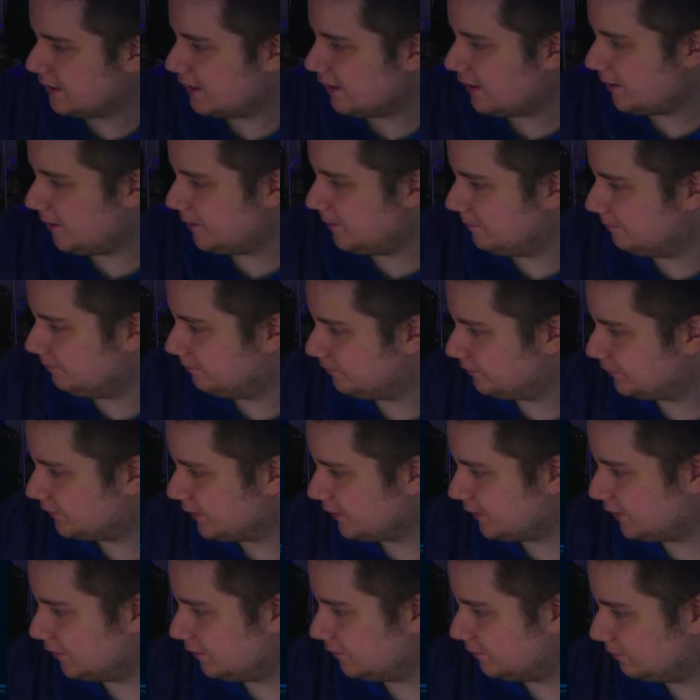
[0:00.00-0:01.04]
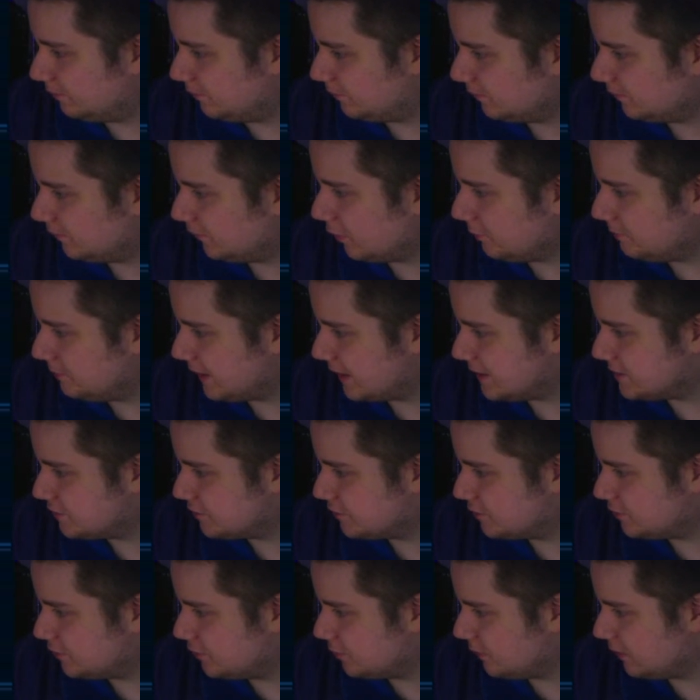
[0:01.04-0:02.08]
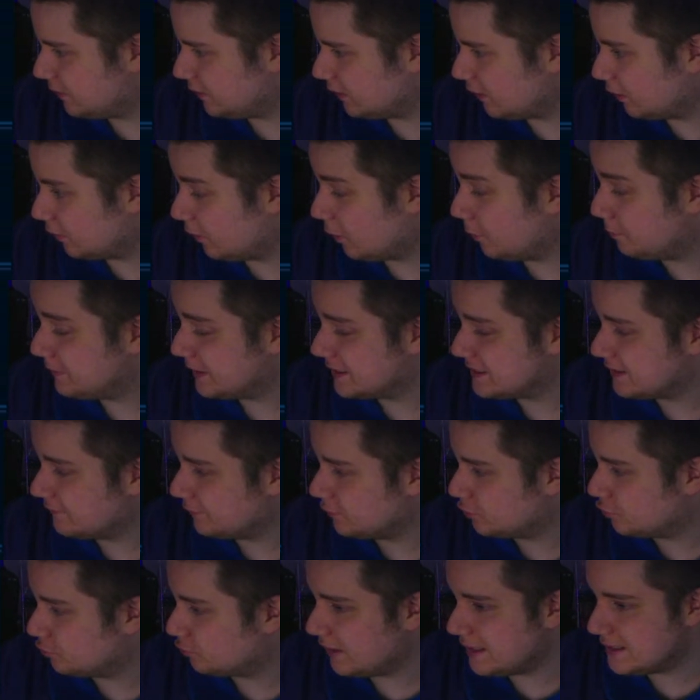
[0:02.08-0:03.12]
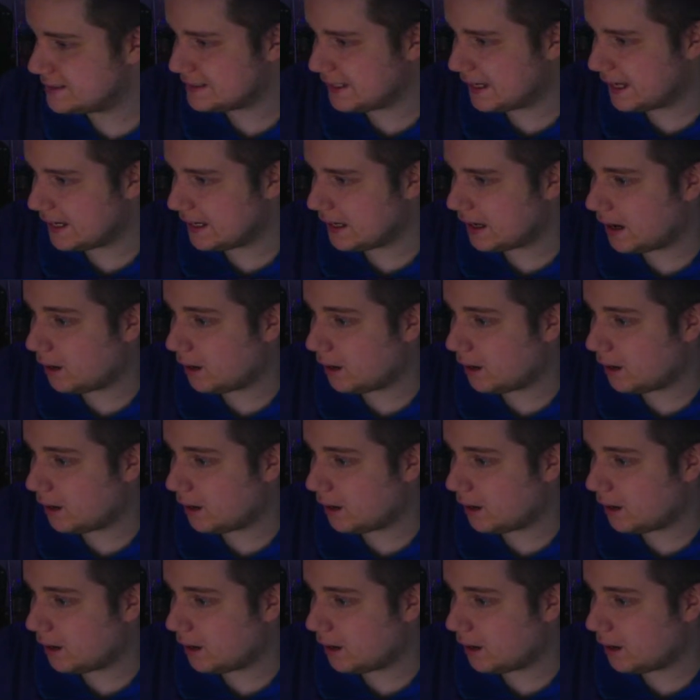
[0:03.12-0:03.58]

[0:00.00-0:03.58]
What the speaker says: Hope you guys are doing, or hope you guys have a great day.